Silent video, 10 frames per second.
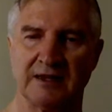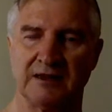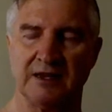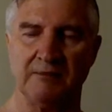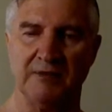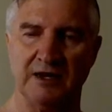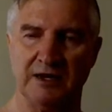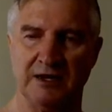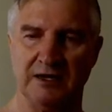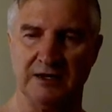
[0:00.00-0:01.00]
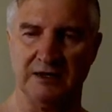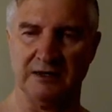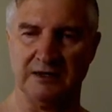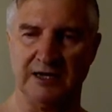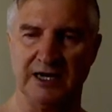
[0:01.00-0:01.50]
The
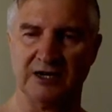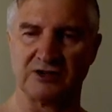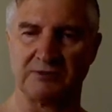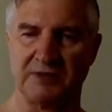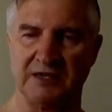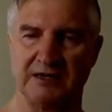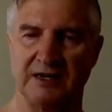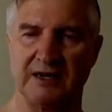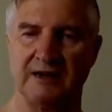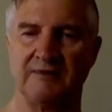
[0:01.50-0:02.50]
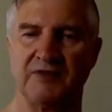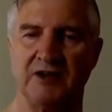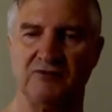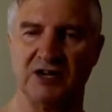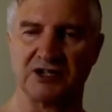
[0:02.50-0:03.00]
English have been there, the
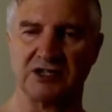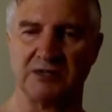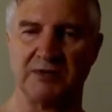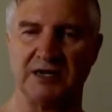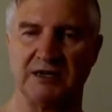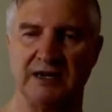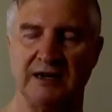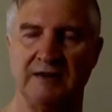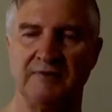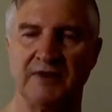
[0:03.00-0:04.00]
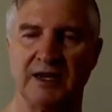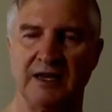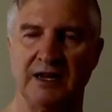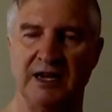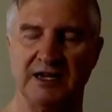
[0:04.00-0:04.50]
Russians have been there.
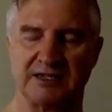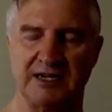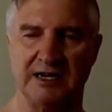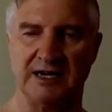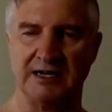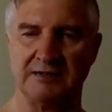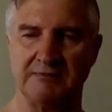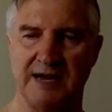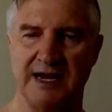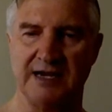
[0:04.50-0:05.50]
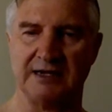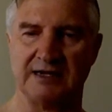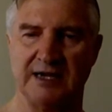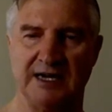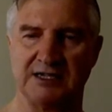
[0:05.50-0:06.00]
It's an unmanned,
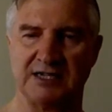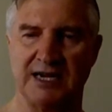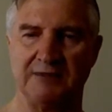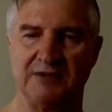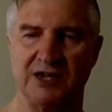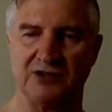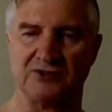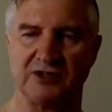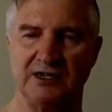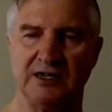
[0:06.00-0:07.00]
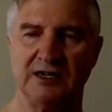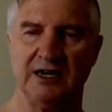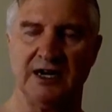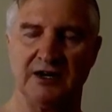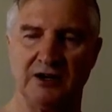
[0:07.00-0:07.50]
untamed country,
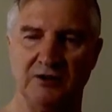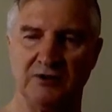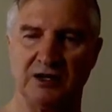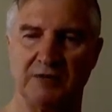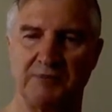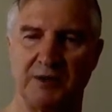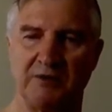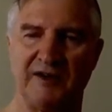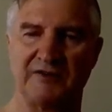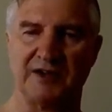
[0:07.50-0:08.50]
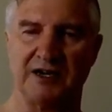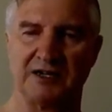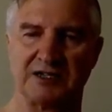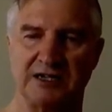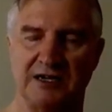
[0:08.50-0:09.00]
and only the people of
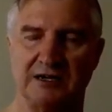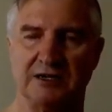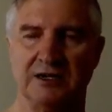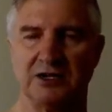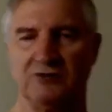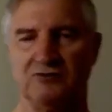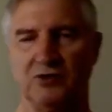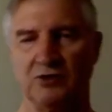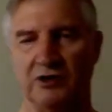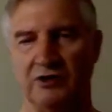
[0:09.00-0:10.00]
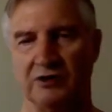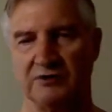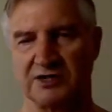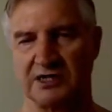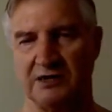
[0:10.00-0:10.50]
Afghanistan can rule their own
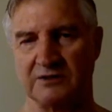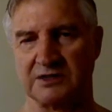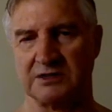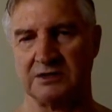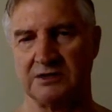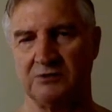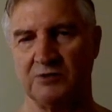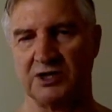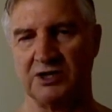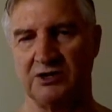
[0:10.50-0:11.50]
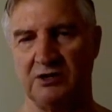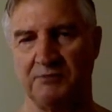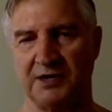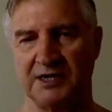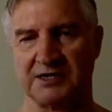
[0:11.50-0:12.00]
selves. We cannot
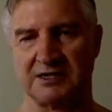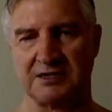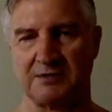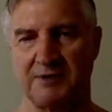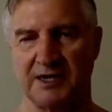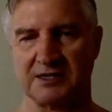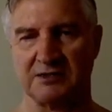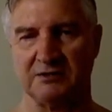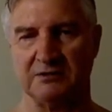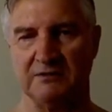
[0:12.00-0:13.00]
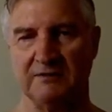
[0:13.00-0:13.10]
police this place at all.